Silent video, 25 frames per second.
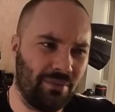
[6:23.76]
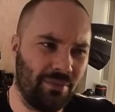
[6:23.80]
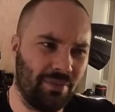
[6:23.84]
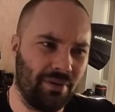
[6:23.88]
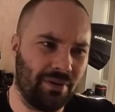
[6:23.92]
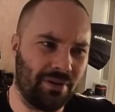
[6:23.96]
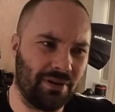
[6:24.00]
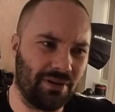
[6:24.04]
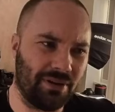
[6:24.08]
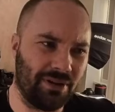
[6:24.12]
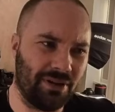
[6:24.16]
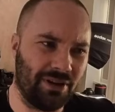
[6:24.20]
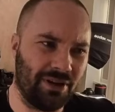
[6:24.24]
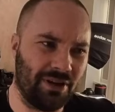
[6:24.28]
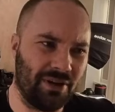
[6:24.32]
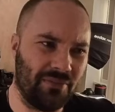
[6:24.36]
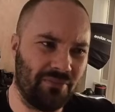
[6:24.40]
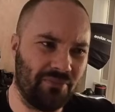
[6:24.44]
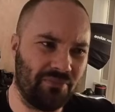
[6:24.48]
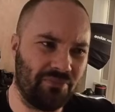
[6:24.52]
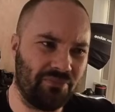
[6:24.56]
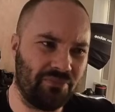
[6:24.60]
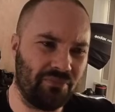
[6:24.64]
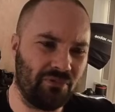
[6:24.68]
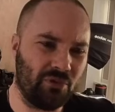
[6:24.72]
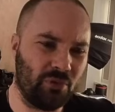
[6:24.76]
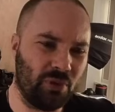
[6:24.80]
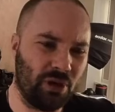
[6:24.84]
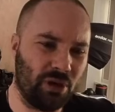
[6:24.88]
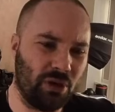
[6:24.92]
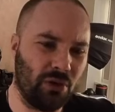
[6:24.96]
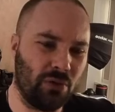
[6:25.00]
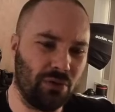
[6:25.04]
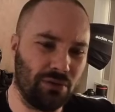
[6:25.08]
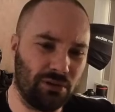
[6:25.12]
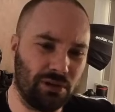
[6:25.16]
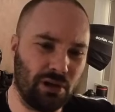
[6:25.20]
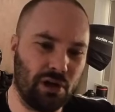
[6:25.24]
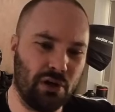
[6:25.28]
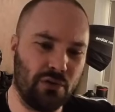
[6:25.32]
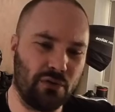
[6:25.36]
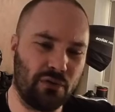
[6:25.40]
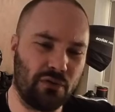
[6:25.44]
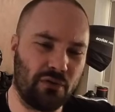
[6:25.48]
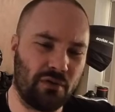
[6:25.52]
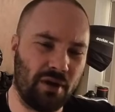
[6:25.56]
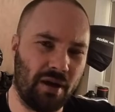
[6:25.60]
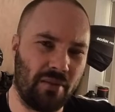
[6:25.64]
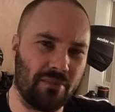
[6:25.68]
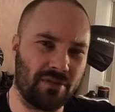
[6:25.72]
But we all learn
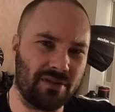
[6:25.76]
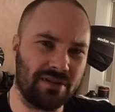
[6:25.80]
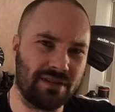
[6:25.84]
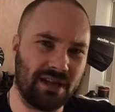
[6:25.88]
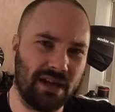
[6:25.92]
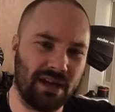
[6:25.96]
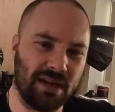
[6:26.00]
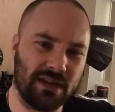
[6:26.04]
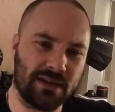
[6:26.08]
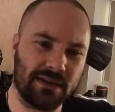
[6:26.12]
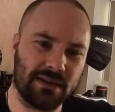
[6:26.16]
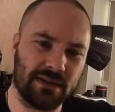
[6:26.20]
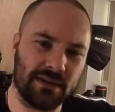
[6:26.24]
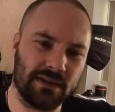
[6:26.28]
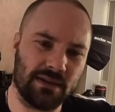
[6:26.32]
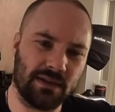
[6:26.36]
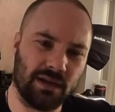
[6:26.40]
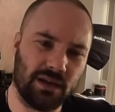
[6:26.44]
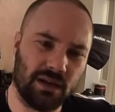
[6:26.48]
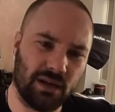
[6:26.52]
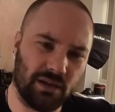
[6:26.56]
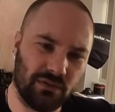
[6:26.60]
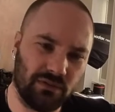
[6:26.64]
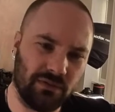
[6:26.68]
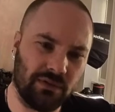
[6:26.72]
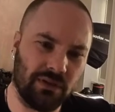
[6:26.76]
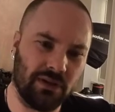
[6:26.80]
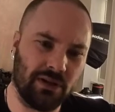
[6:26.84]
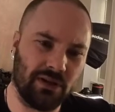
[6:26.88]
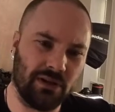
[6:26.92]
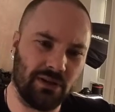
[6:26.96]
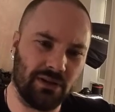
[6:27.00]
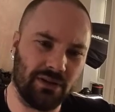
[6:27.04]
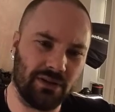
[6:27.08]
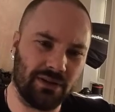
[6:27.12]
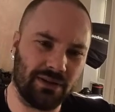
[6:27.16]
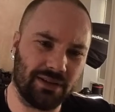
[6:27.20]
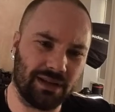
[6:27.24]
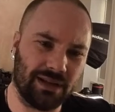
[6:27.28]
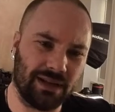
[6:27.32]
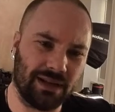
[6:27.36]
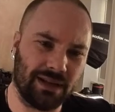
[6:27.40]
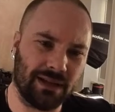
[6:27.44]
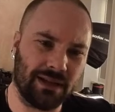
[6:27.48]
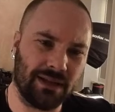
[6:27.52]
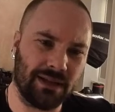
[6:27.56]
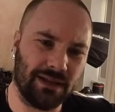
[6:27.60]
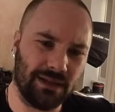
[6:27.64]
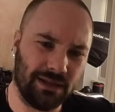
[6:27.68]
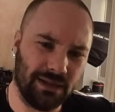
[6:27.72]
from our mistakes, and I've learned
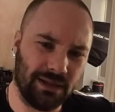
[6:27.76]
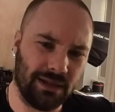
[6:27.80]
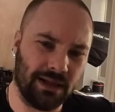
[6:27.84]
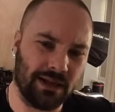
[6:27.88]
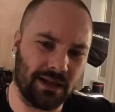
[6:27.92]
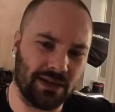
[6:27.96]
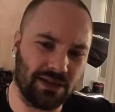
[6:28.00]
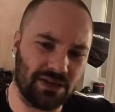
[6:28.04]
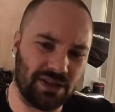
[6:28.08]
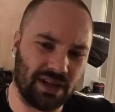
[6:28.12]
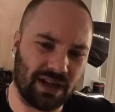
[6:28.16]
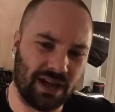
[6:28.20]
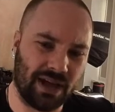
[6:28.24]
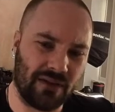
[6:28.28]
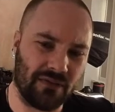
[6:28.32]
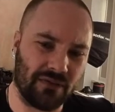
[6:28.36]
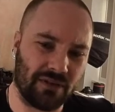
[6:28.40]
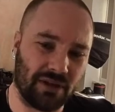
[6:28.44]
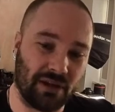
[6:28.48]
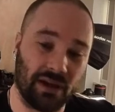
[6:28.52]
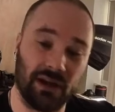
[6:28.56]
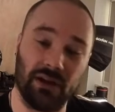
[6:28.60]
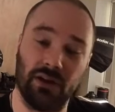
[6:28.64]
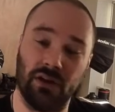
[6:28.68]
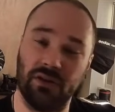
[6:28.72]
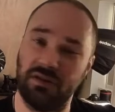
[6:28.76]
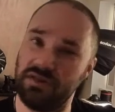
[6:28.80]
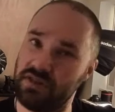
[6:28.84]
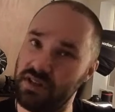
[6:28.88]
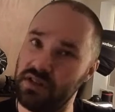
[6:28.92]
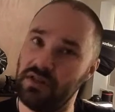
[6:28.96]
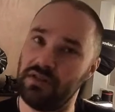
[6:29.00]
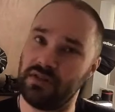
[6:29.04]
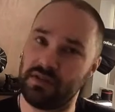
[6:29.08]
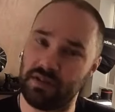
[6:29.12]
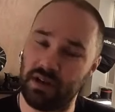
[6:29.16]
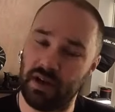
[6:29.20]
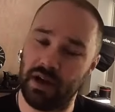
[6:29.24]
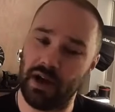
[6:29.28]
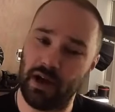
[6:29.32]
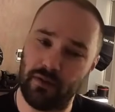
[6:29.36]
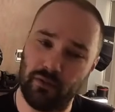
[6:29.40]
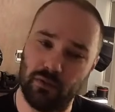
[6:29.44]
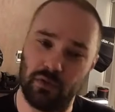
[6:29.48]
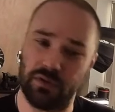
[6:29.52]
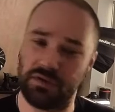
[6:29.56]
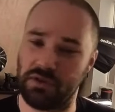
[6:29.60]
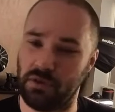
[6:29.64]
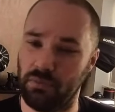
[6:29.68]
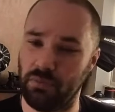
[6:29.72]
that you got to check everything. And since I
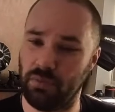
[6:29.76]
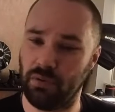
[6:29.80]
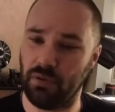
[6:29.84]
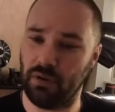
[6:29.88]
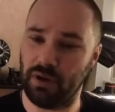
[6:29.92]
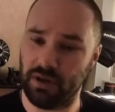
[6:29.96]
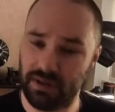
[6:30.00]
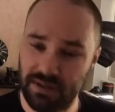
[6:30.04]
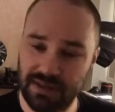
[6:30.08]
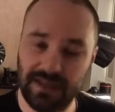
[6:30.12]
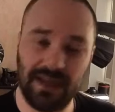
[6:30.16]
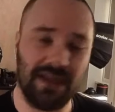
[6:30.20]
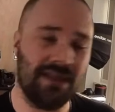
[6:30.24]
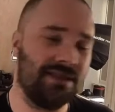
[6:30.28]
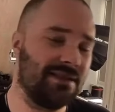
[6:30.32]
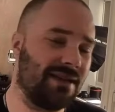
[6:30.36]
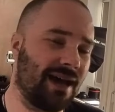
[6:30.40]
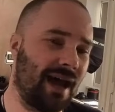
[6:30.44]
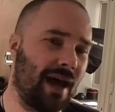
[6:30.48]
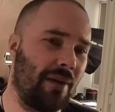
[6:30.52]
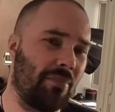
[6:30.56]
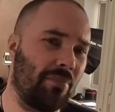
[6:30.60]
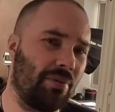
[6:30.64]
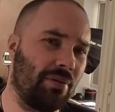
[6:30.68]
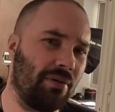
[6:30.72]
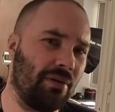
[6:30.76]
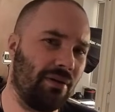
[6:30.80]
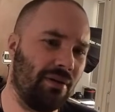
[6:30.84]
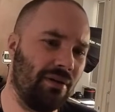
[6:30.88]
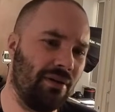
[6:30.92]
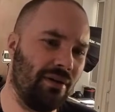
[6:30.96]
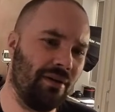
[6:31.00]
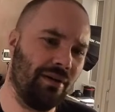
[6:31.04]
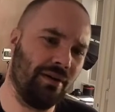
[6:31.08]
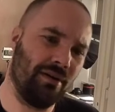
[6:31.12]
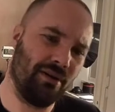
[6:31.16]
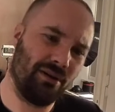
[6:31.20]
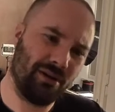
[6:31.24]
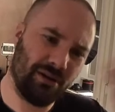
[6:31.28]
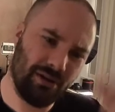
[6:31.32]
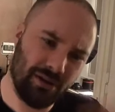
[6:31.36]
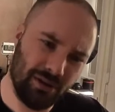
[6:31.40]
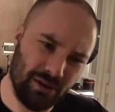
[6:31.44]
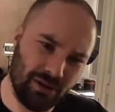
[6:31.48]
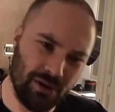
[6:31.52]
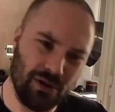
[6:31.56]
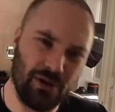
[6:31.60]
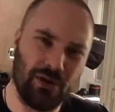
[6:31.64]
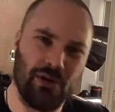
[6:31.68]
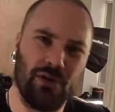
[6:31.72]
have also bought a D-Tap
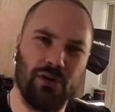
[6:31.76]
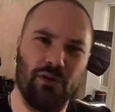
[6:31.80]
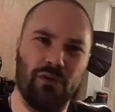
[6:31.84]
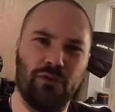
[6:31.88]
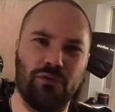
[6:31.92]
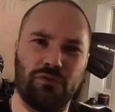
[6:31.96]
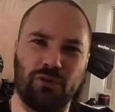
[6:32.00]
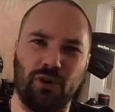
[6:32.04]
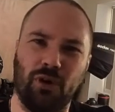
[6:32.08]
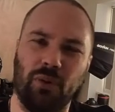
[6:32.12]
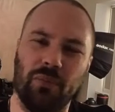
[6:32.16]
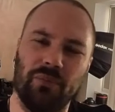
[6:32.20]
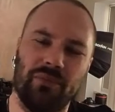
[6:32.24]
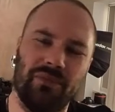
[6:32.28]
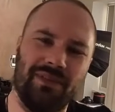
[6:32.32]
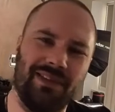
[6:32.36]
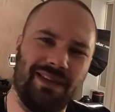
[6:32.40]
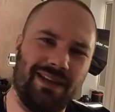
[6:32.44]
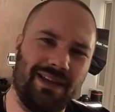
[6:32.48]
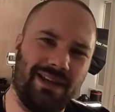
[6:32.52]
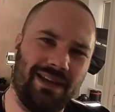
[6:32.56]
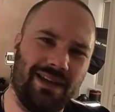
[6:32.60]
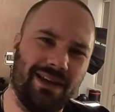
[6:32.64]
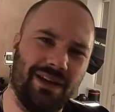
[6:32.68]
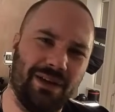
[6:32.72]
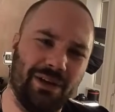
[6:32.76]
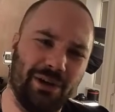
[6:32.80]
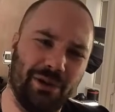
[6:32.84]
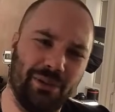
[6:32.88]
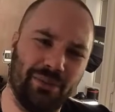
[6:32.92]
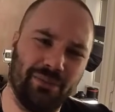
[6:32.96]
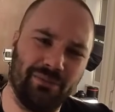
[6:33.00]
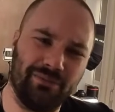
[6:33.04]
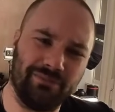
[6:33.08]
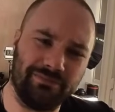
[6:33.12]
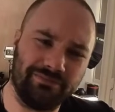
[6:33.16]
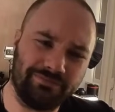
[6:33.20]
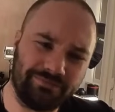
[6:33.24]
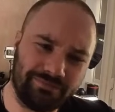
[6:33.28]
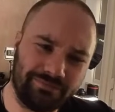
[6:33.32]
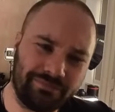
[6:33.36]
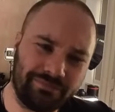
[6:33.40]
from the